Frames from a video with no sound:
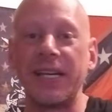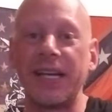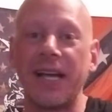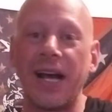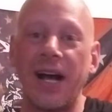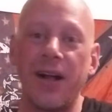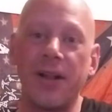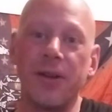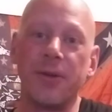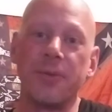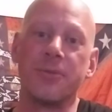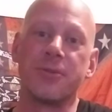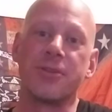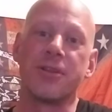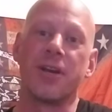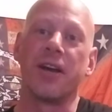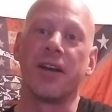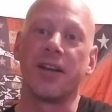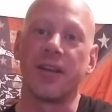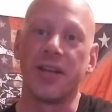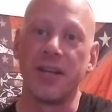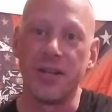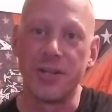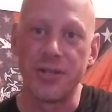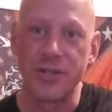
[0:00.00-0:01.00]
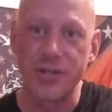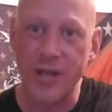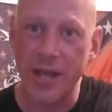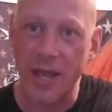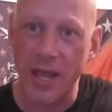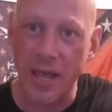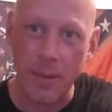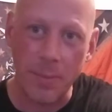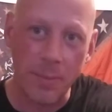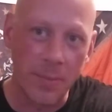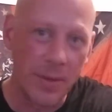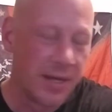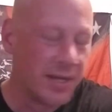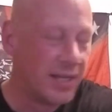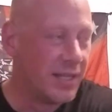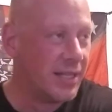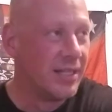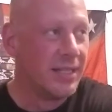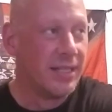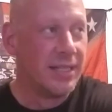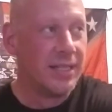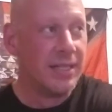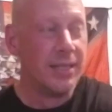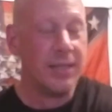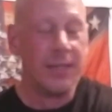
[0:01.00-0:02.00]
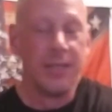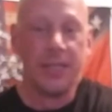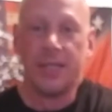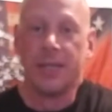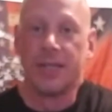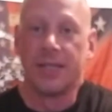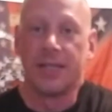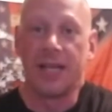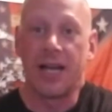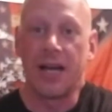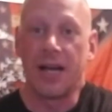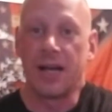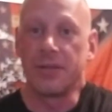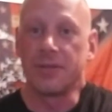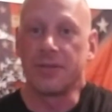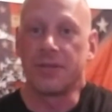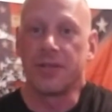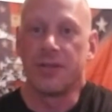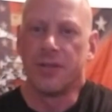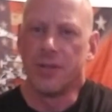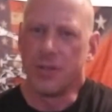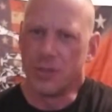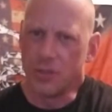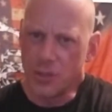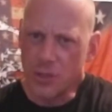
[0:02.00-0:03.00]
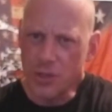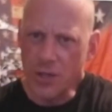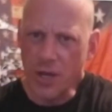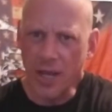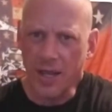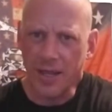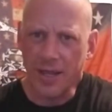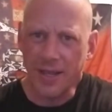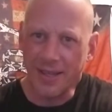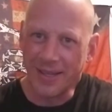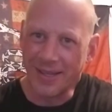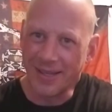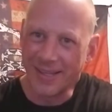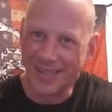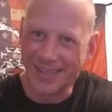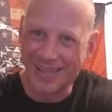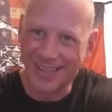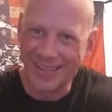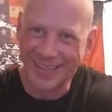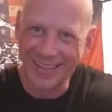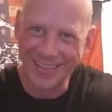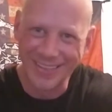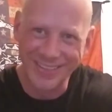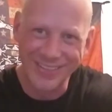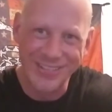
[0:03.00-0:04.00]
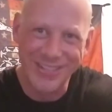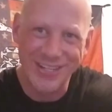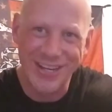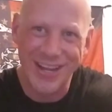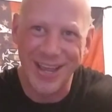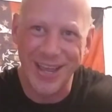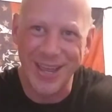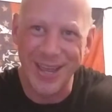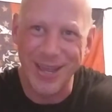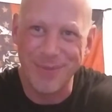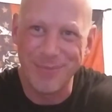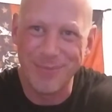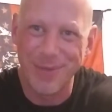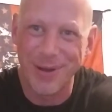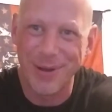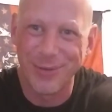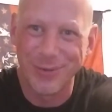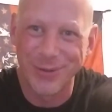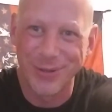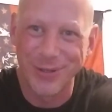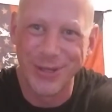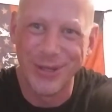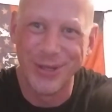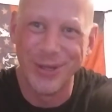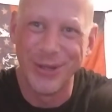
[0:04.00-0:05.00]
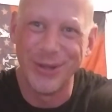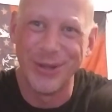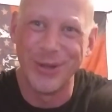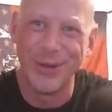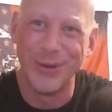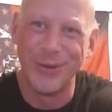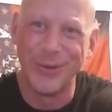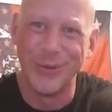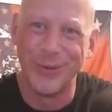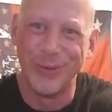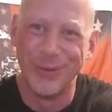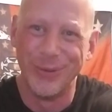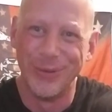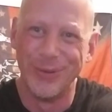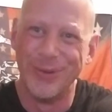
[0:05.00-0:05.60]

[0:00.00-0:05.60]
calling him Shotgun Shame. Because shame on you.